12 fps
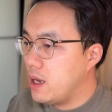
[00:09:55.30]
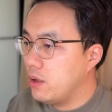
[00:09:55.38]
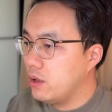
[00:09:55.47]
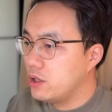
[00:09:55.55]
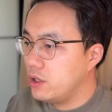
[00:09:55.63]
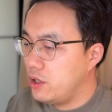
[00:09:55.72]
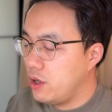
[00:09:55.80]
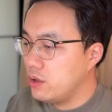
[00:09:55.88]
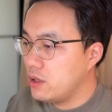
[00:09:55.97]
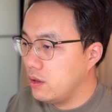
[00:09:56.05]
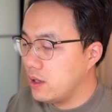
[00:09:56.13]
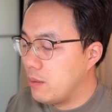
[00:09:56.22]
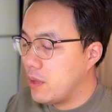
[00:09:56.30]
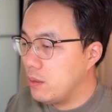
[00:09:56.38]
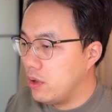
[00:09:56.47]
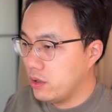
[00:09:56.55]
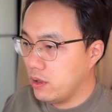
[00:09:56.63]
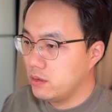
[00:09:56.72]
able to use Ollama
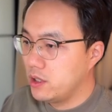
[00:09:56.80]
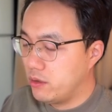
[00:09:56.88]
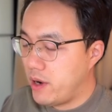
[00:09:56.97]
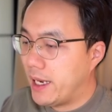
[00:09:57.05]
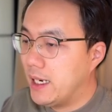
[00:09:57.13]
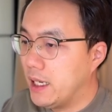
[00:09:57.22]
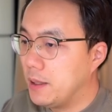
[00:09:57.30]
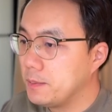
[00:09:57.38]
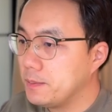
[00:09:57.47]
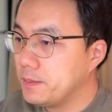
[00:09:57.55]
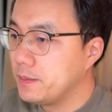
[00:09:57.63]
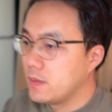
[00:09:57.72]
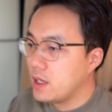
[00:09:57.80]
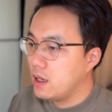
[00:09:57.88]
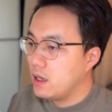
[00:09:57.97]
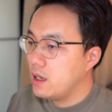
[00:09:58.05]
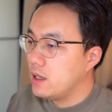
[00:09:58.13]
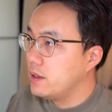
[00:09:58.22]
model directly.
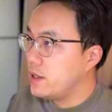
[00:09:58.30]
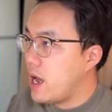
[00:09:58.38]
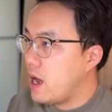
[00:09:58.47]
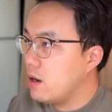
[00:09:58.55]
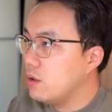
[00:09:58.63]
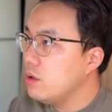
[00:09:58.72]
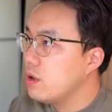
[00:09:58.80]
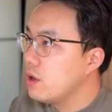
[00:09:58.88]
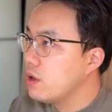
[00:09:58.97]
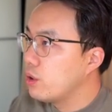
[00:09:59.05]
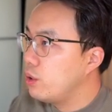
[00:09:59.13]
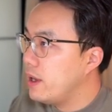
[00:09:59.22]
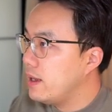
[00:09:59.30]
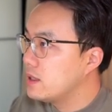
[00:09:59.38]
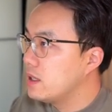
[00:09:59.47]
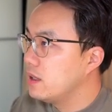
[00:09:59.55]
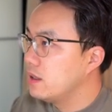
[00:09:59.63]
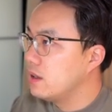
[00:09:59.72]
Now
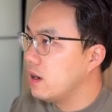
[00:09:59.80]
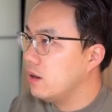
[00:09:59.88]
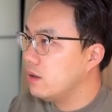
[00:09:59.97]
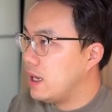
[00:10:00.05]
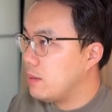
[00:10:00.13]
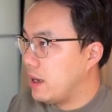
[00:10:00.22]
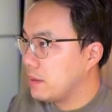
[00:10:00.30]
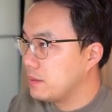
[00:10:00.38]
quit your Ollama